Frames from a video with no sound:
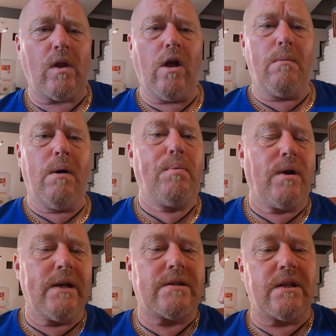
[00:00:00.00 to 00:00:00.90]
I might
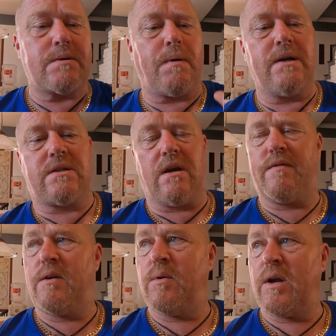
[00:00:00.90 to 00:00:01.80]
put a link to this place, so
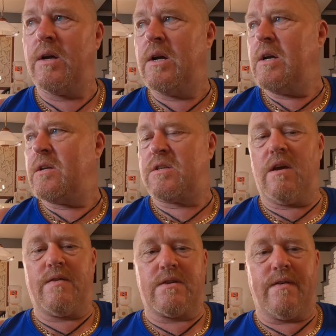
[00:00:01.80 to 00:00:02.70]
if you want to
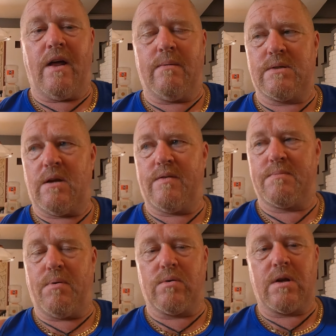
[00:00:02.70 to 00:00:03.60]
see if it's available, see if
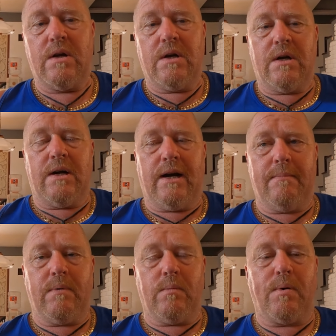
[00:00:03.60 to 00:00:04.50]
it's booked,
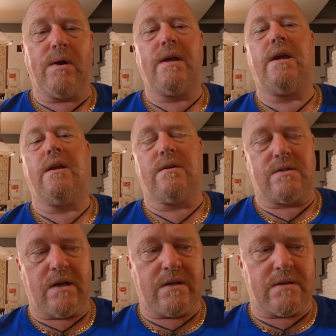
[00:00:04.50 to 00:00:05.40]
I'll put a link in. I'll
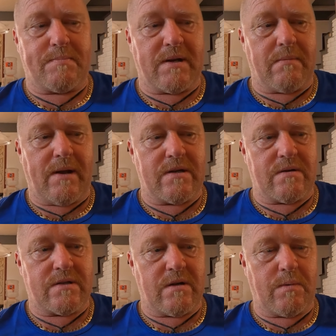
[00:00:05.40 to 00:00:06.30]
speak to the
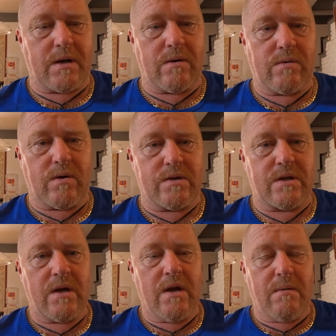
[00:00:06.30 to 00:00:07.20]
manager and see what we can
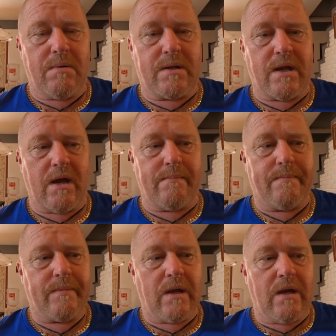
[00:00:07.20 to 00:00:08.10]
organise. But
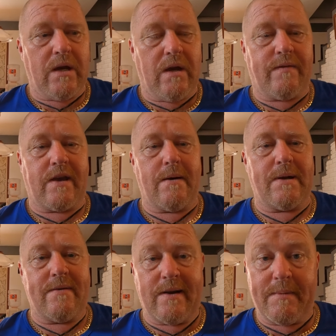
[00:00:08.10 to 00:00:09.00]
if you're
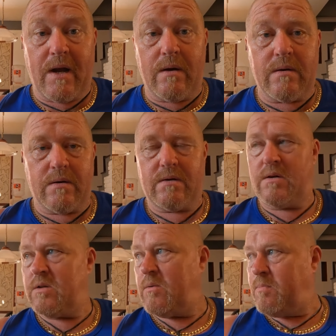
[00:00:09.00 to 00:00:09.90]
coming over, let me know,
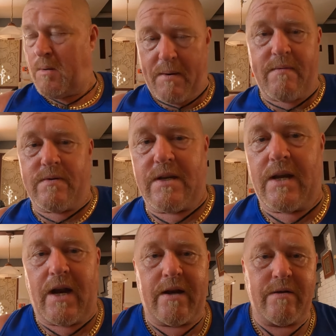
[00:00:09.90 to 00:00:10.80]
because I'll pop over and
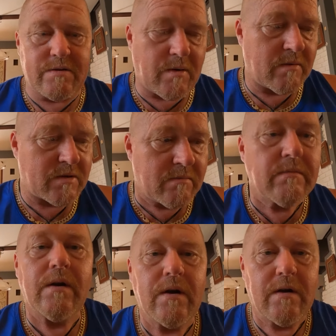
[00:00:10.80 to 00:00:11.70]
say good day to you as well.
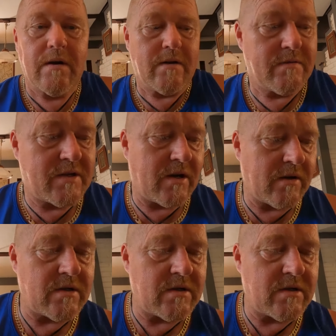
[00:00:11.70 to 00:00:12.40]
See you